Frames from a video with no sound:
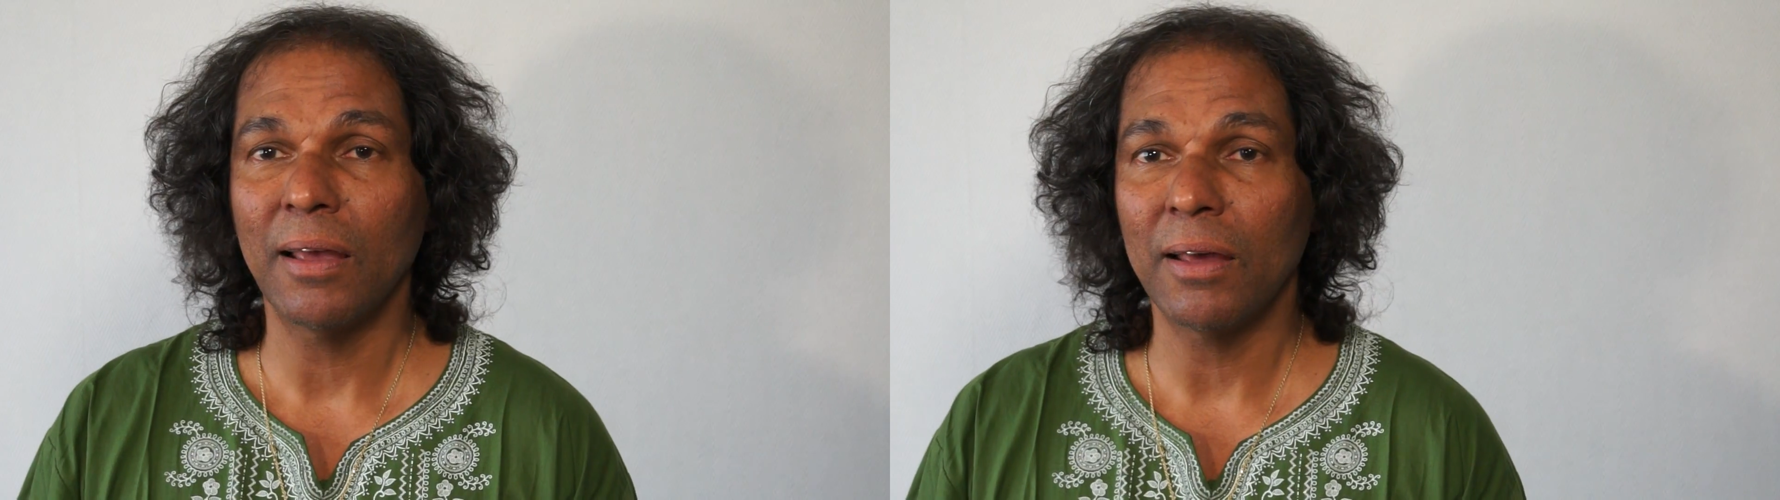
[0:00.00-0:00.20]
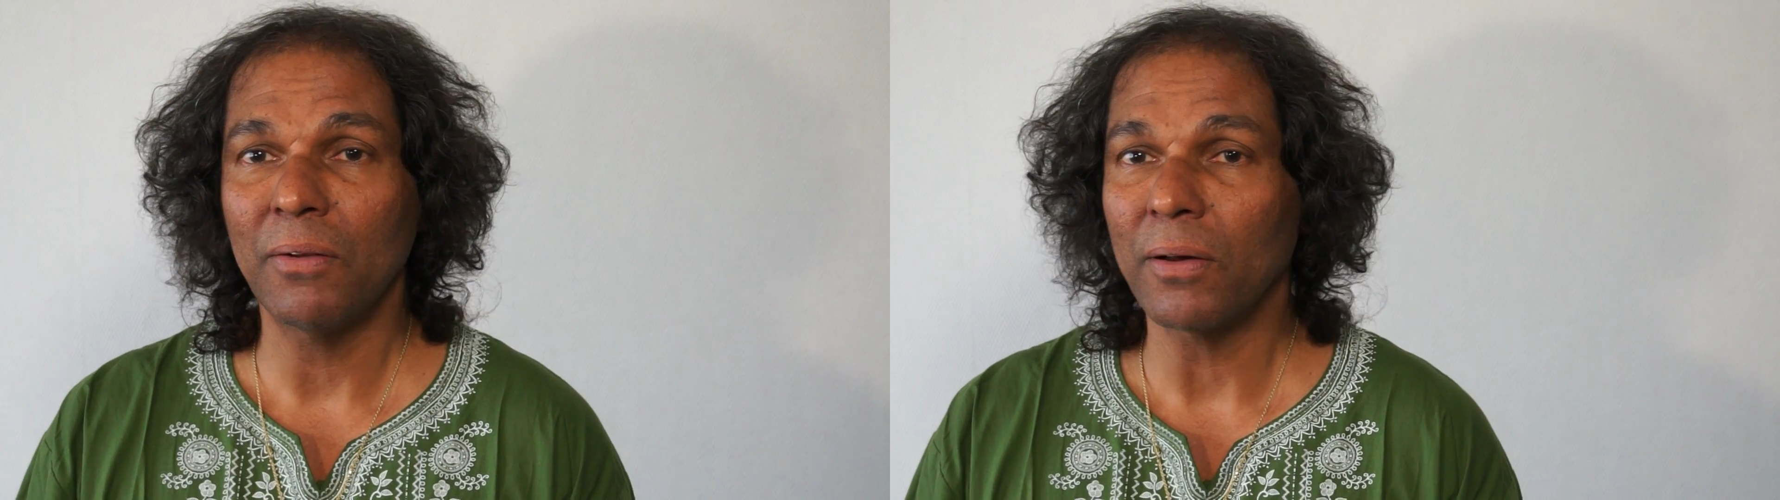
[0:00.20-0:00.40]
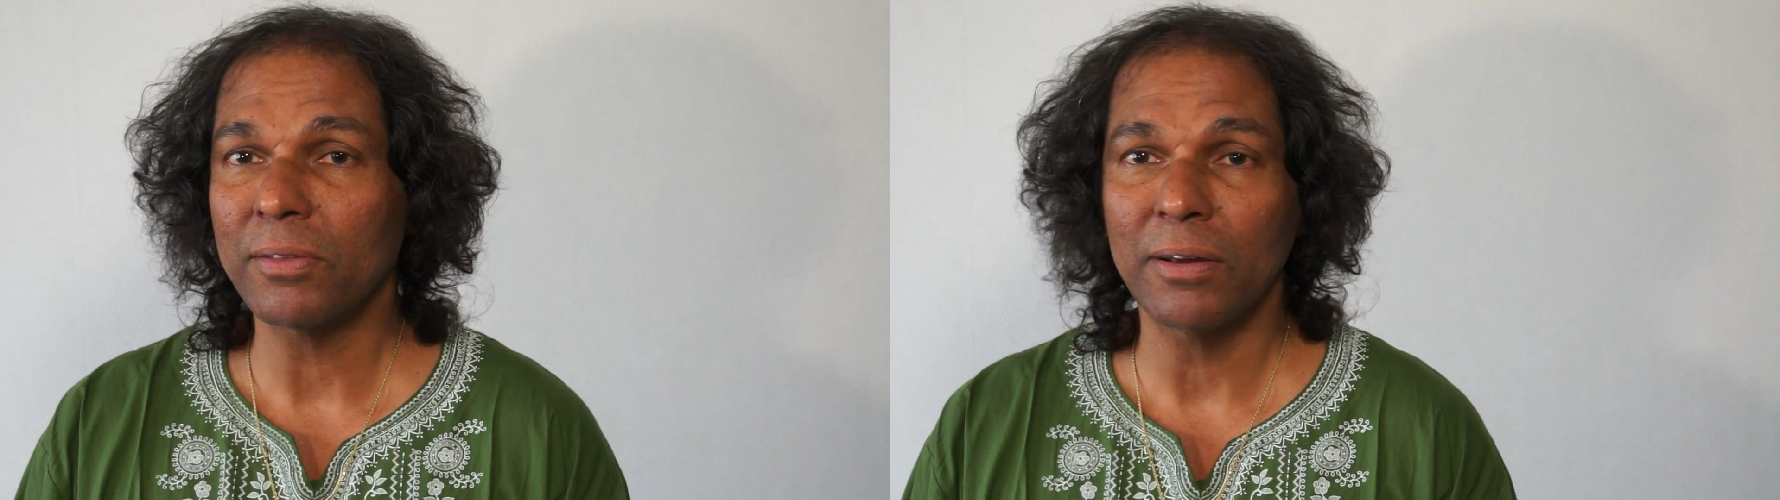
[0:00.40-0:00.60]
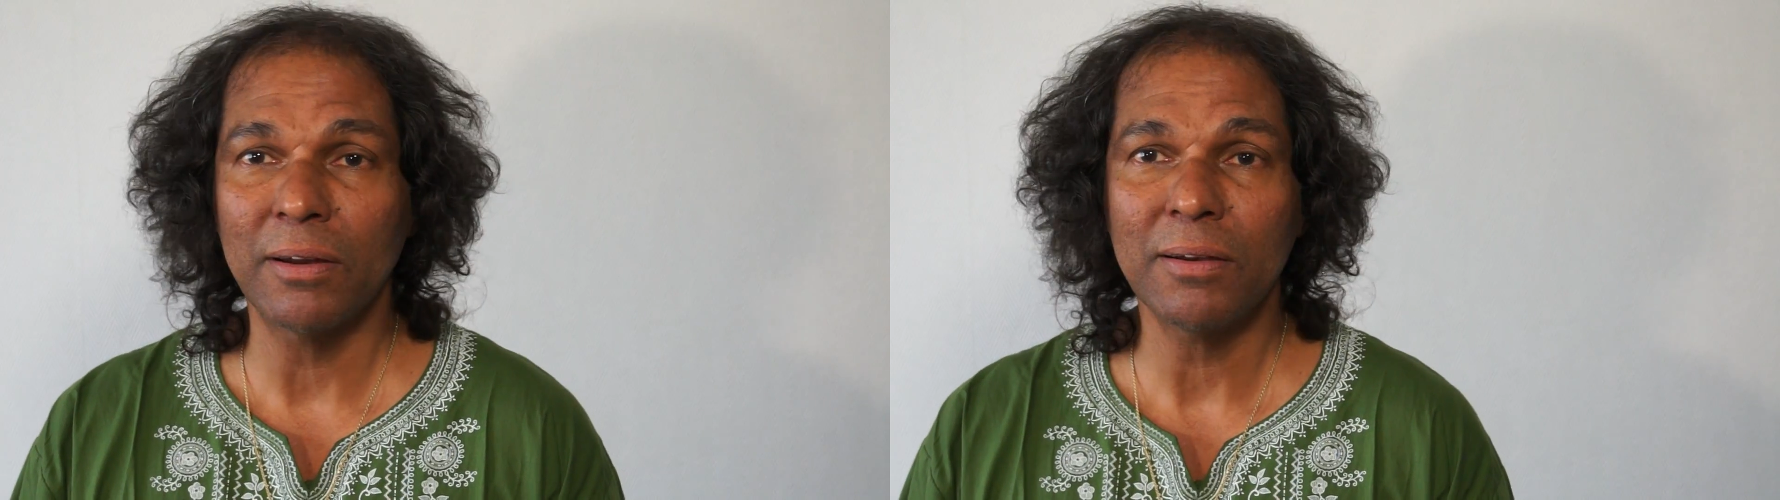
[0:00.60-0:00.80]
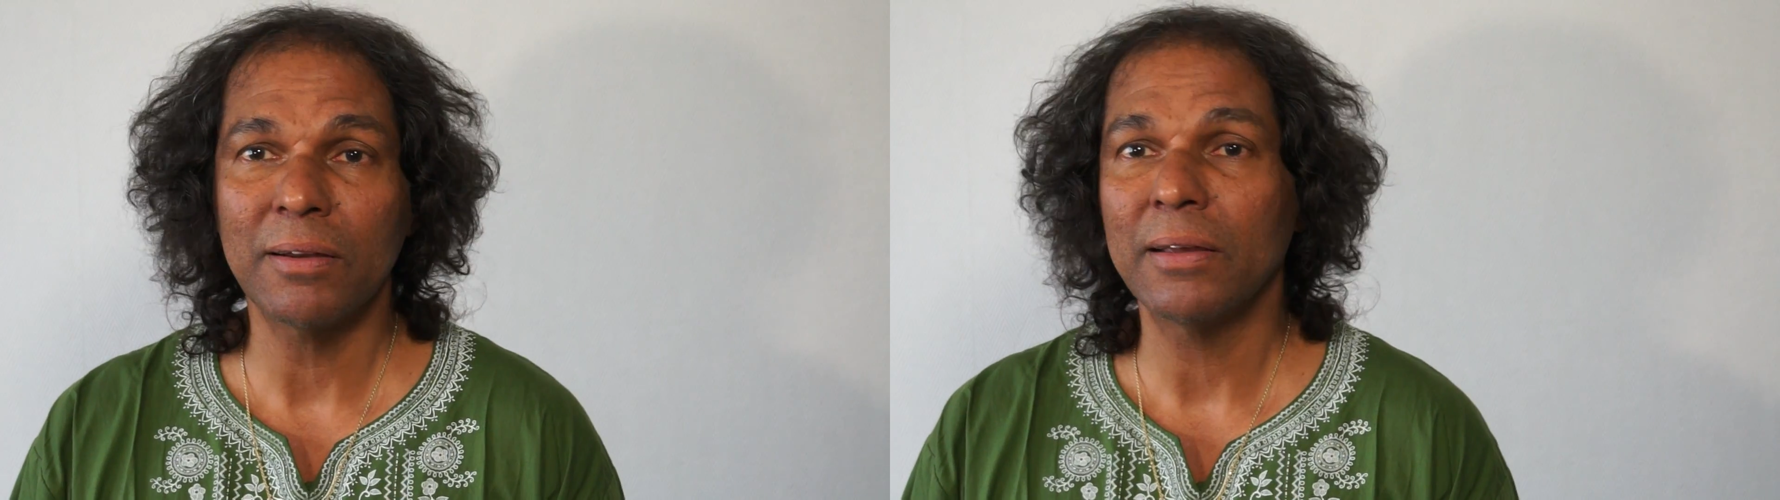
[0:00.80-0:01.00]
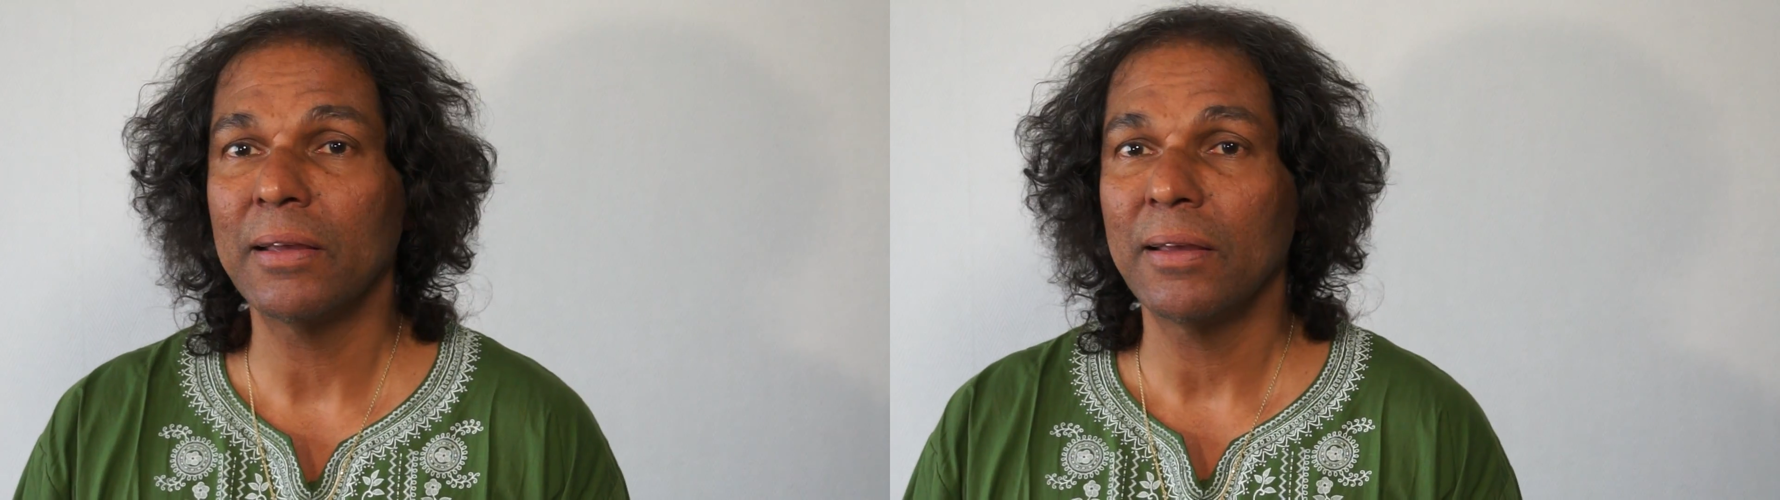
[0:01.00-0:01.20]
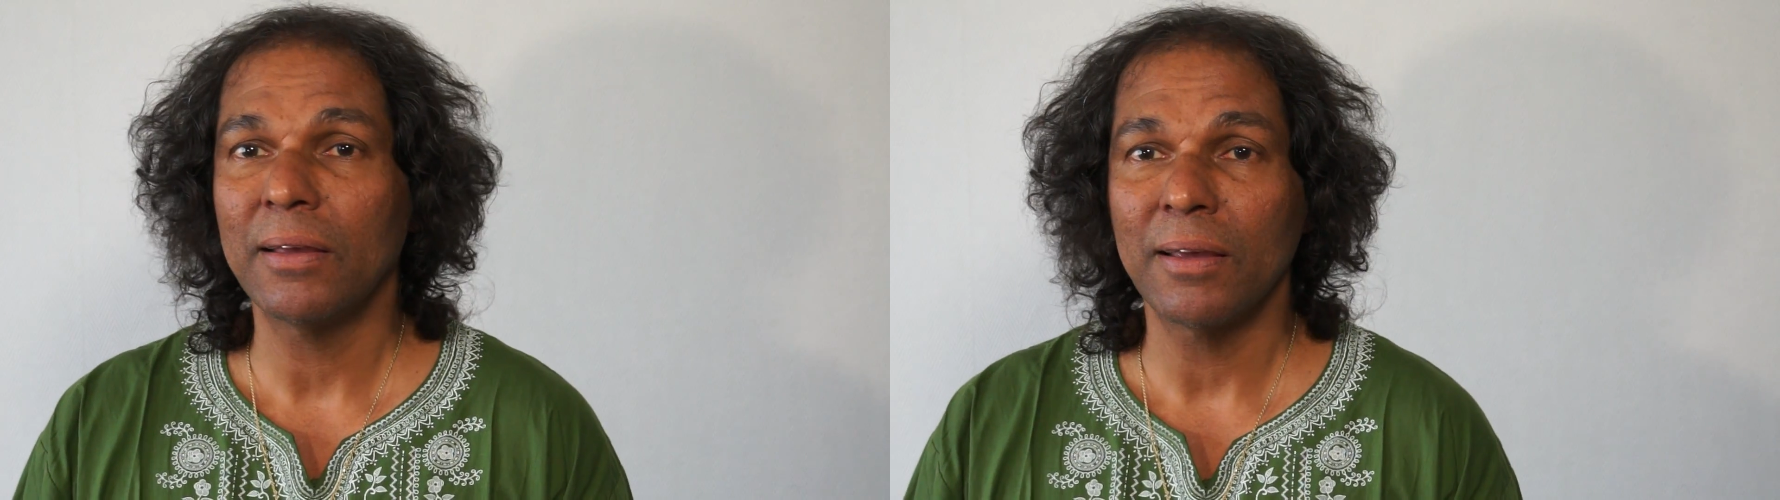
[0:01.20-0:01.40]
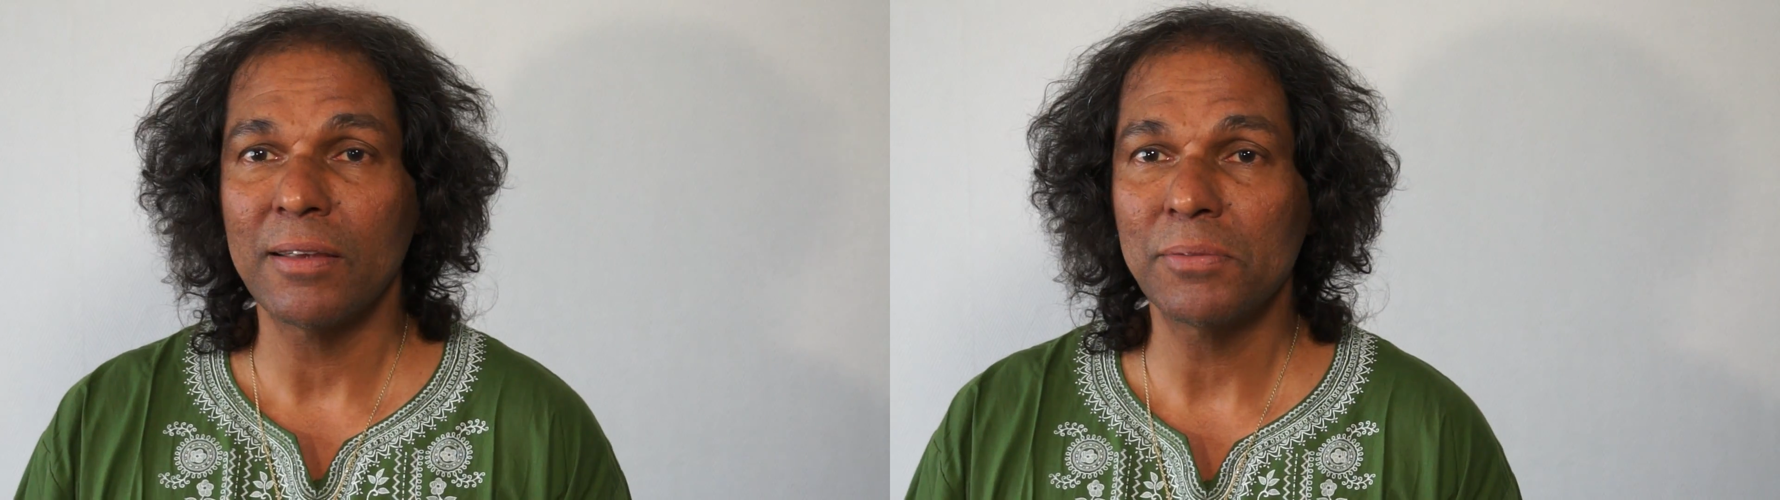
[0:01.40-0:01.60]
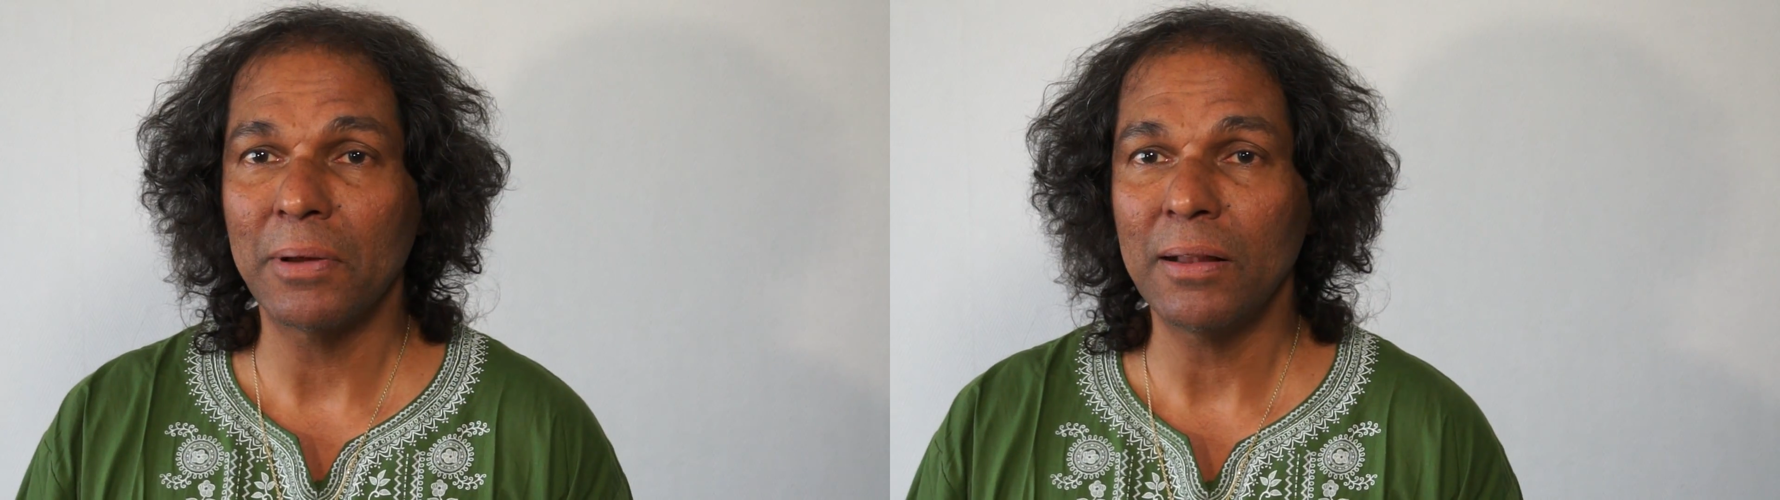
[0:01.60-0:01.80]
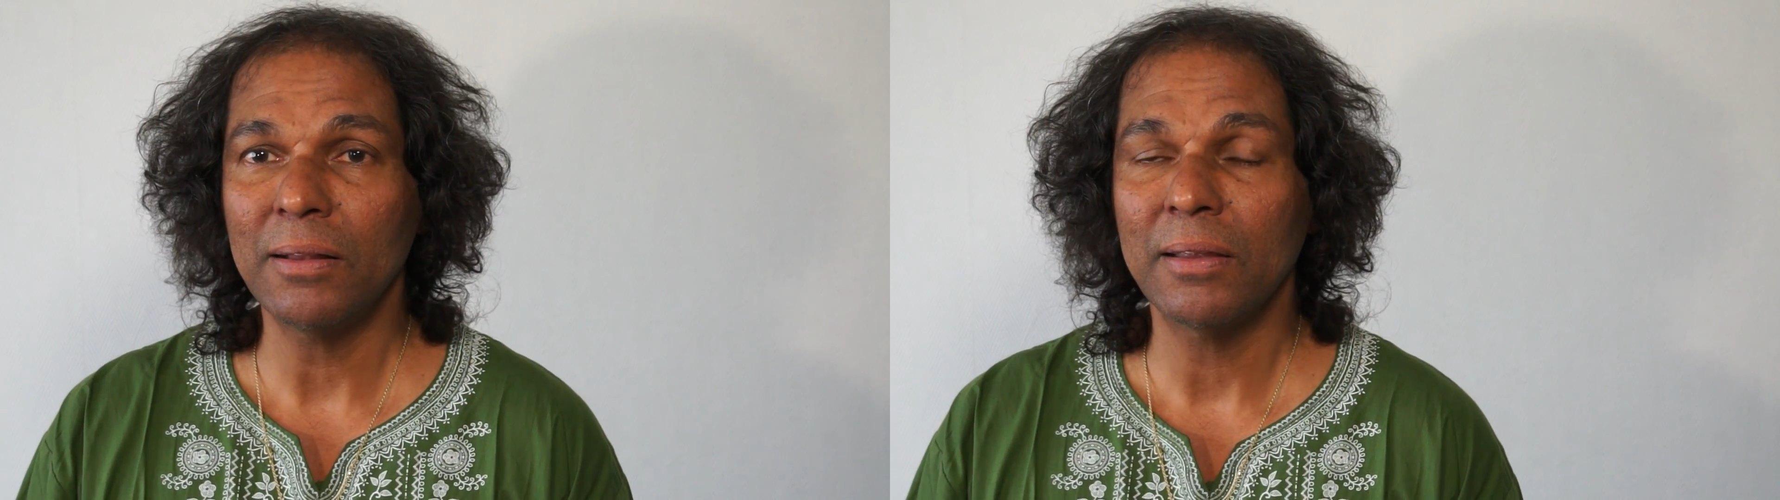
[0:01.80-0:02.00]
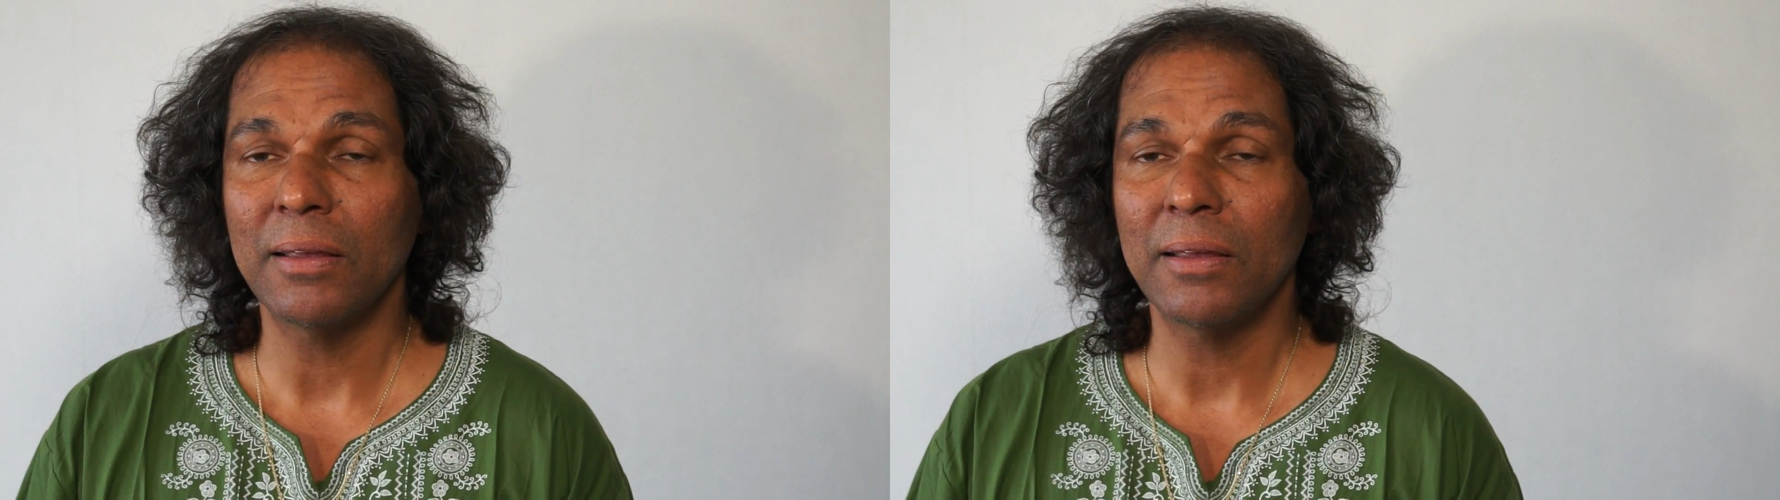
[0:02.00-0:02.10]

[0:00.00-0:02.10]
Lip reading: an author as well.